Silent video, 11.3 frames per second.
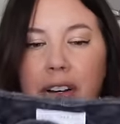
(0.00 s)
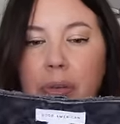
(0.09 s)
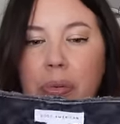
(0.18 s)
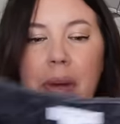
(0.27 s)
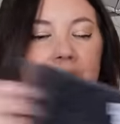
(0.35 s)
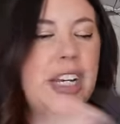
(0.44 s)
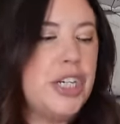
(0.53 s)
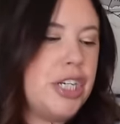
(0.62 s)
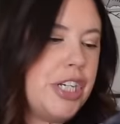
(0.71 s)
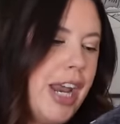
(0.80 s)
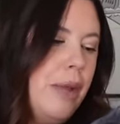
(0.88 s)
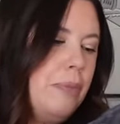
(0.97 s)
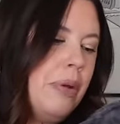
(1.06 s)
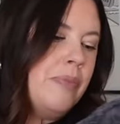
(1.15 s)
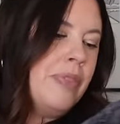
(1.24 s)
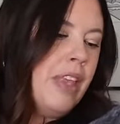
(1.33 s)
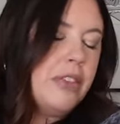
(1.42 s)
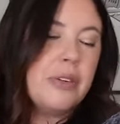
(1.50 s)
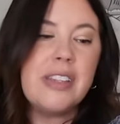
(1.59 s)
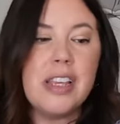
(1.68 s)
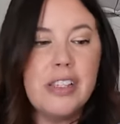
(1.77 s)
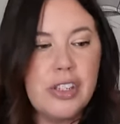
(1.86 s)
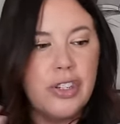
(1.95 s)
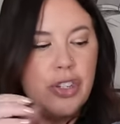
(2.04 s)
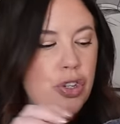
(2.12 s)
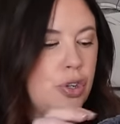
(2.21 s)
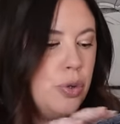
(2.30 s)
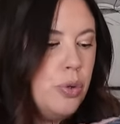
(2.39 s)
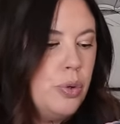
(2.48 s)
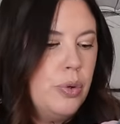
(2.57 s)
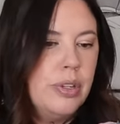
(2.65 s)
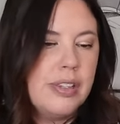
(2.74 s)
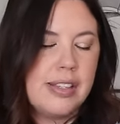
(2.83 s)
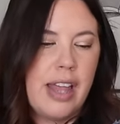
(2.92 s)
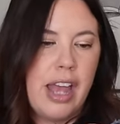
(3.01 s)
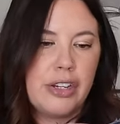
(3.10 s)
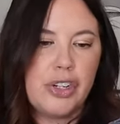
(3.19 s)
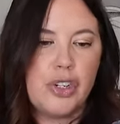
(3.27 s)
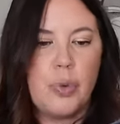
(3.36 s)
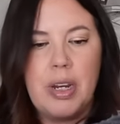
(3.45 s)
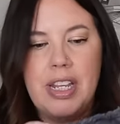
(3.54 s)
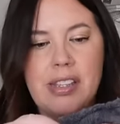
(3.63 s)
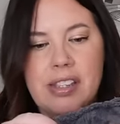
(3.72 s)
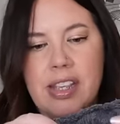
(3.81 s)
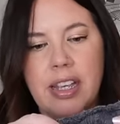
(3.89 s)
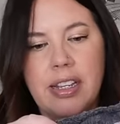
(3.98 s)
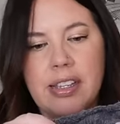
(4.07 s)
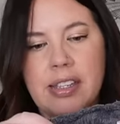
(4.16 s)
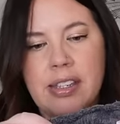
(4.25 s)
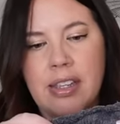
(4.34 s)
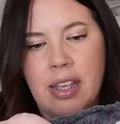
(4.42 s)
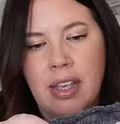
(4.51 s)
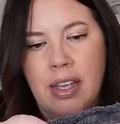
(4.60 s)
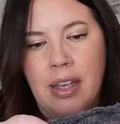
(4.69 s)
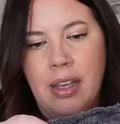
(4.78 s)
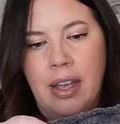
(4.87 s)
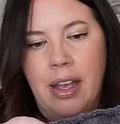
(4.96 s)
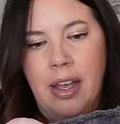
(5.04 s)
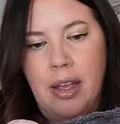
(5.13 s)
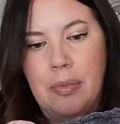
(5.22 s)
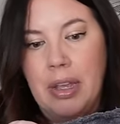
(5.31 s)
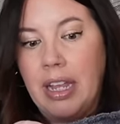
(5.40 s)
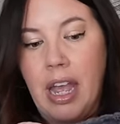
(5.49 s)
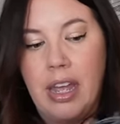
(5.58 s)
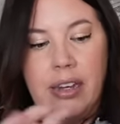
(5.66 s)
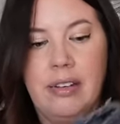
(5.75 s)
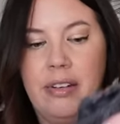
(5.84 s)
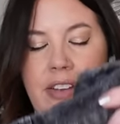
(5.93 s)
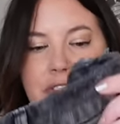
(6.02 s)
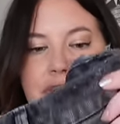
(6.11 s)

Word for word: in great shape. They're size two slash twenty-six. Um, again, in